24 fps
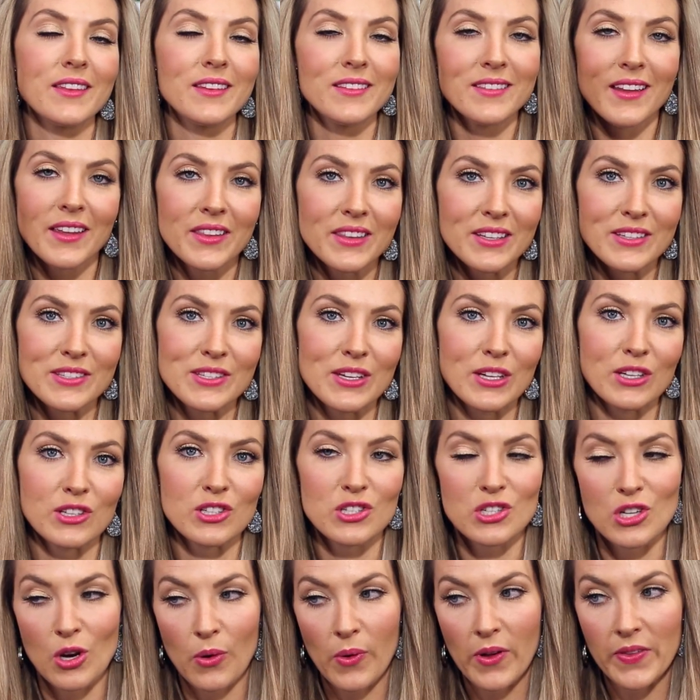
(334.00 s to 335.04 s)
nothing's gonna
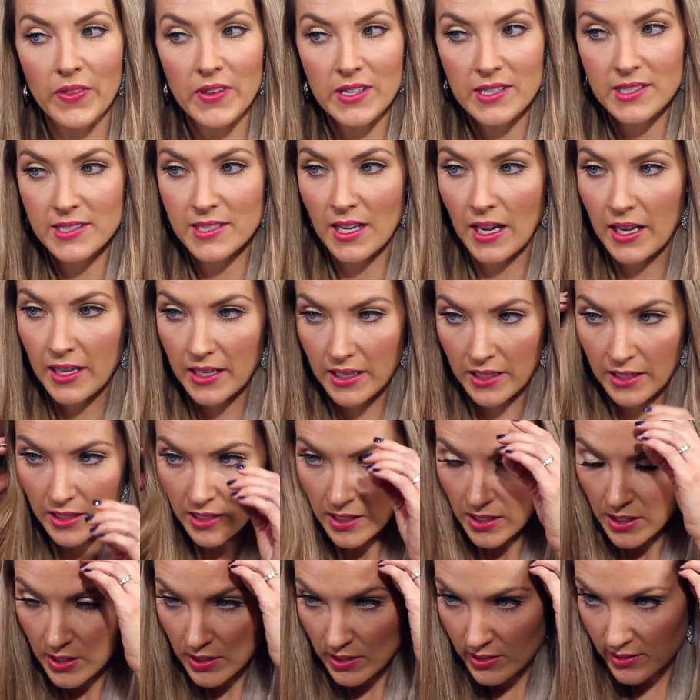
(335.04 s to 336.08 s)
show on this side.
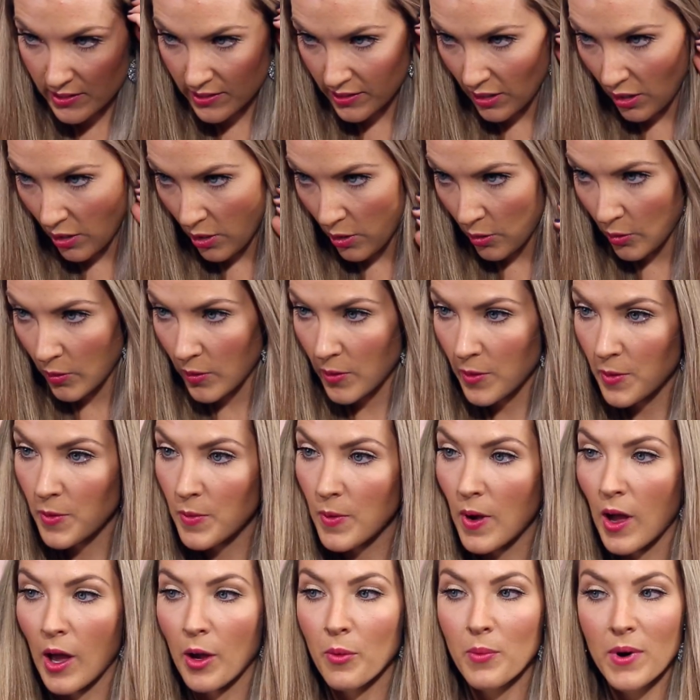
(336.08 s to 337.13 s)
So
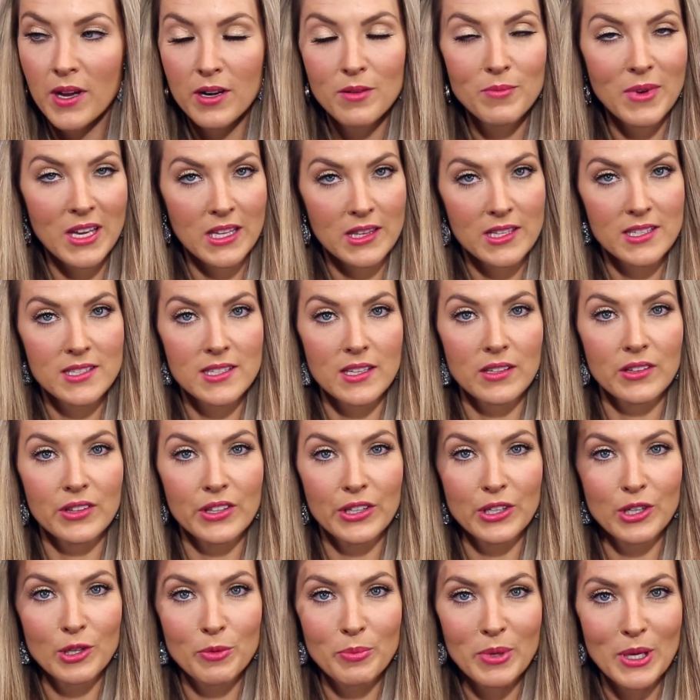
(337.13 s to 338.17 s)
I wanna make this a
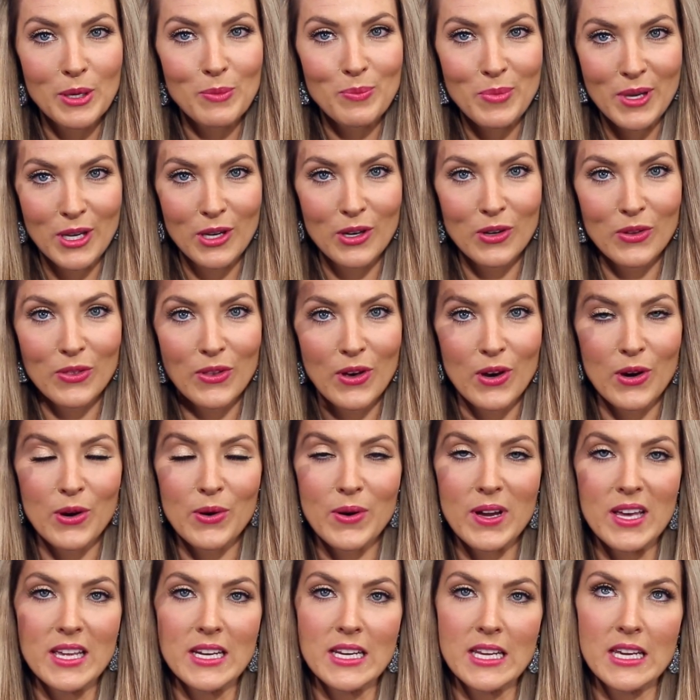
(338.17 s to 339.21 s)
little bit bigger
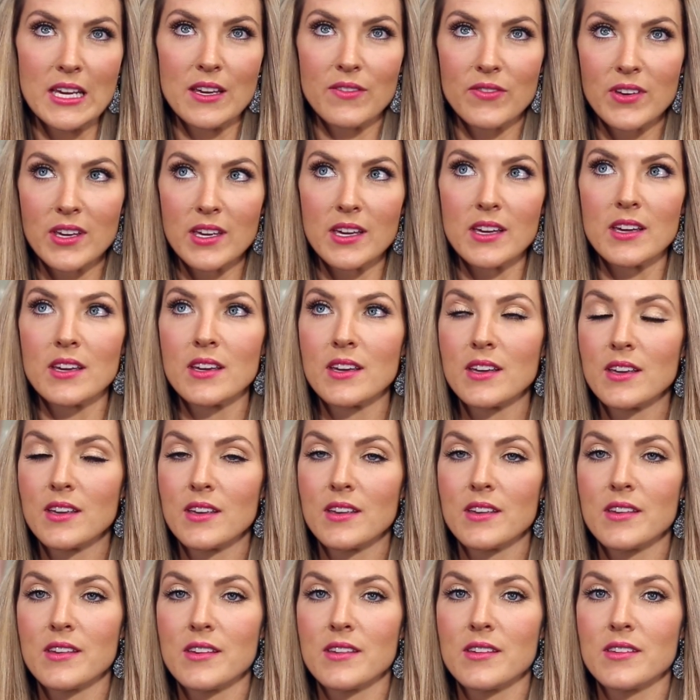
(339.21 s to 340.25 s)
though and give it
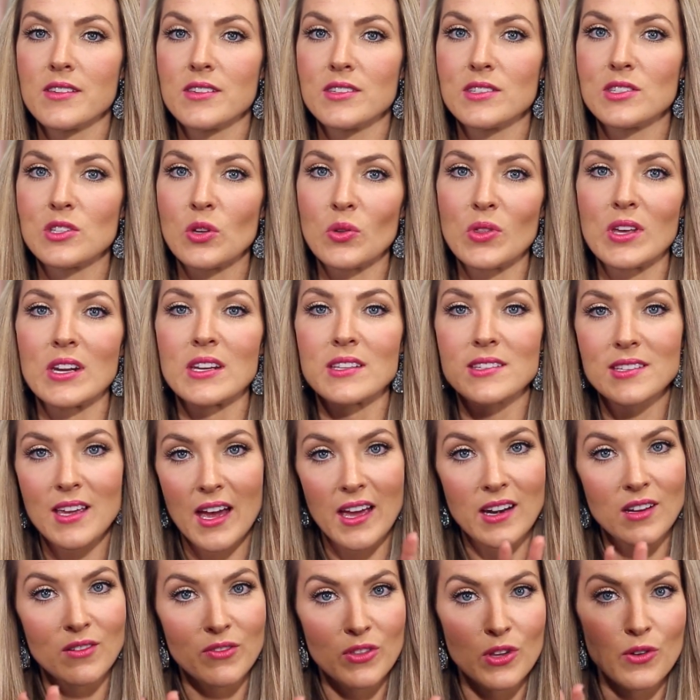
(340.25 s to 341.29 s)
so that it's
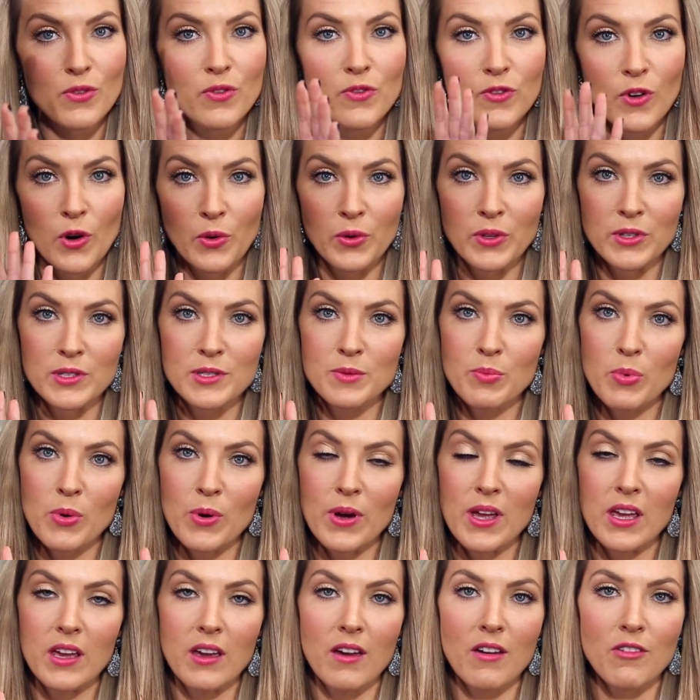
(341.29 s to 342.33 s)
kind of the focus
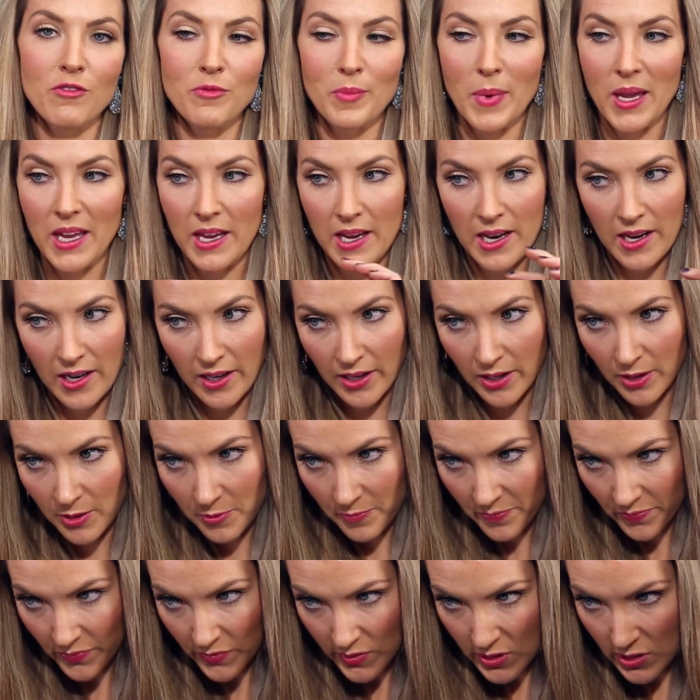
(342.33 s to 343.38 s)
point of my hair.
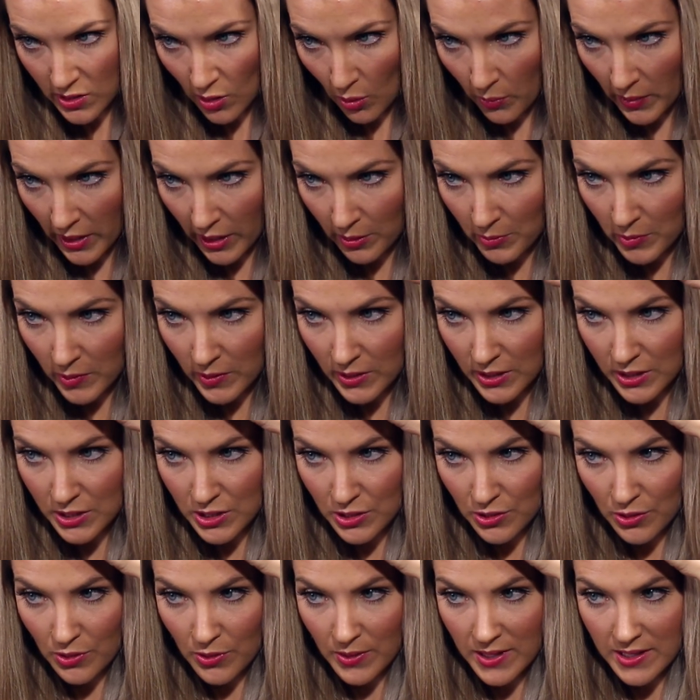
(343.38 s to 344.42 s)
So what I'm going to
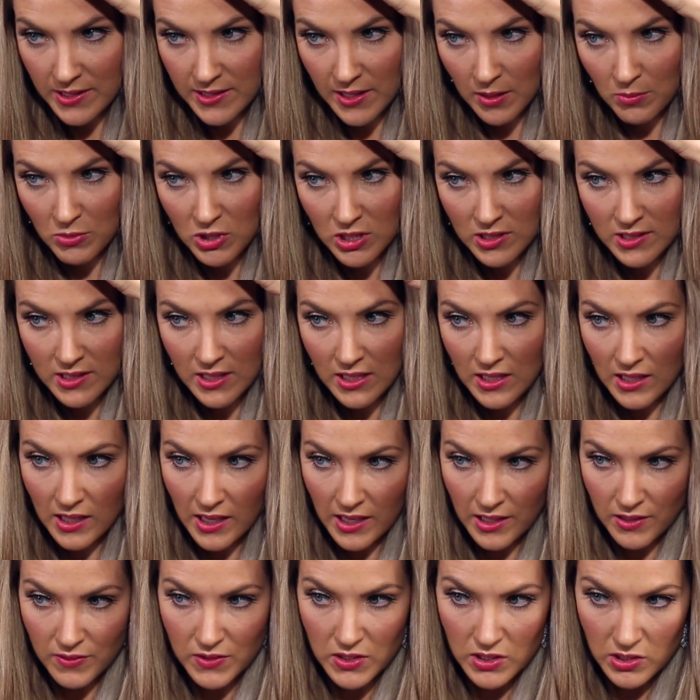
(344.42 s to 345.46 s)
do is I'm just going to
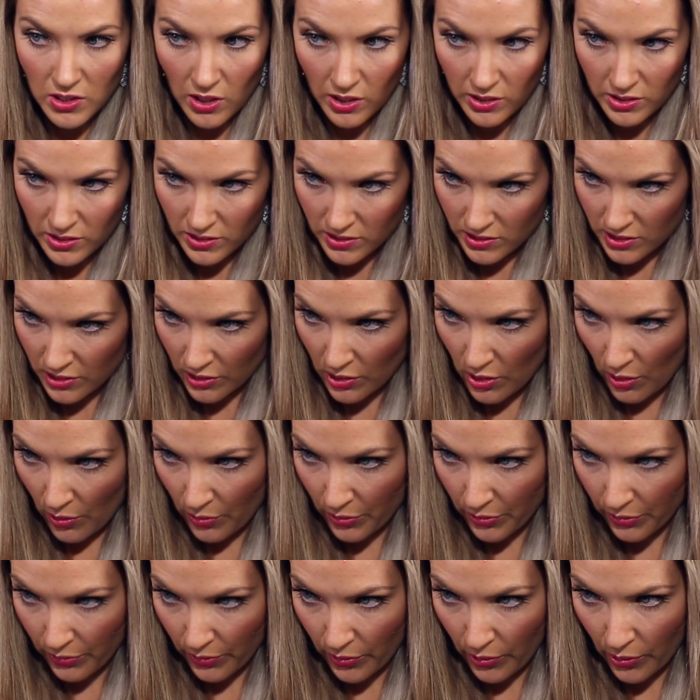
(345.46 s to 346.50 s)
kind of start to
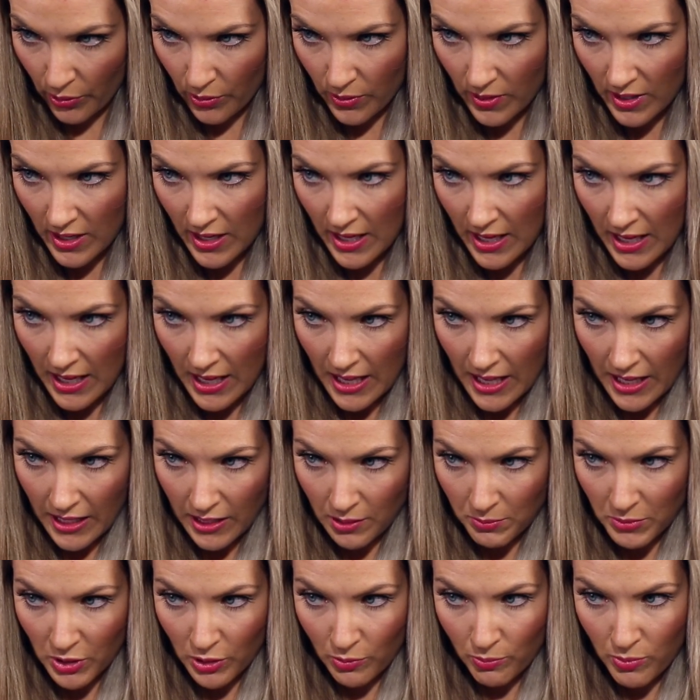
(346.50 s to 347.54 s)
go through,
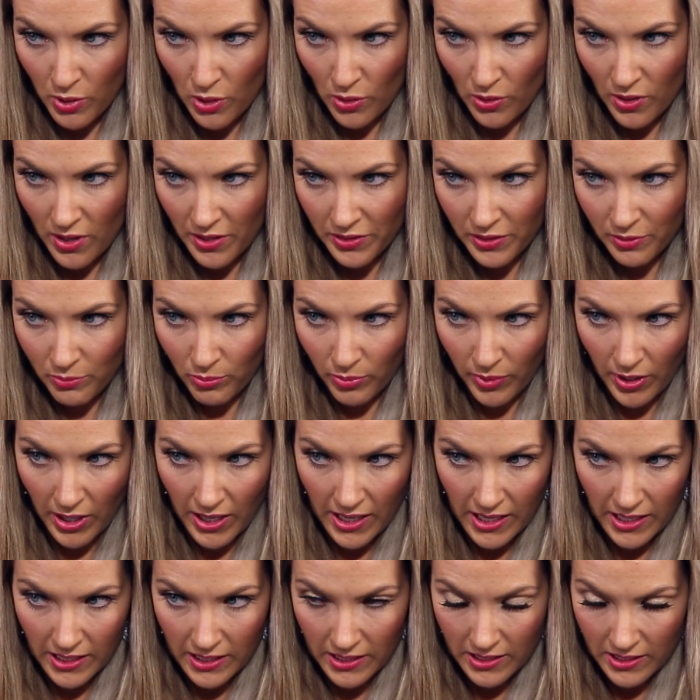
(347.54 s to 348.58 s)
and I'm going to pull on the
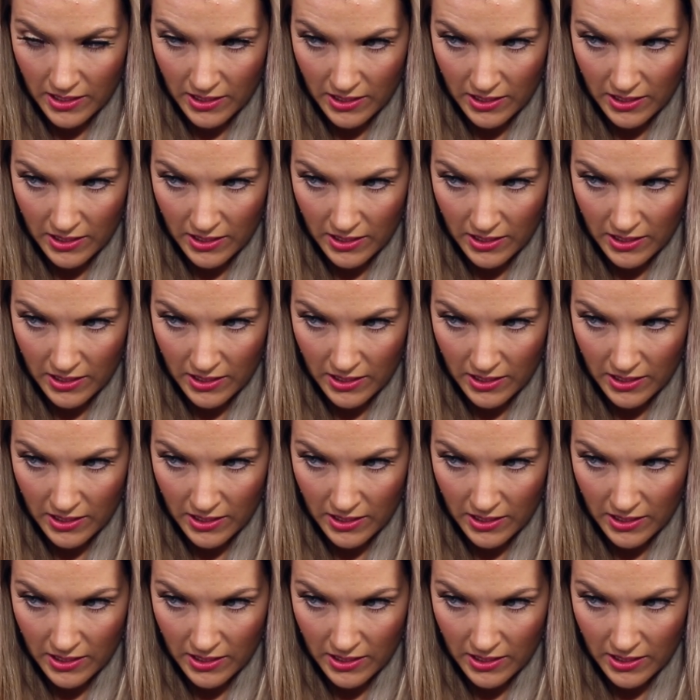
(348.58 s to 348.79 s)
braid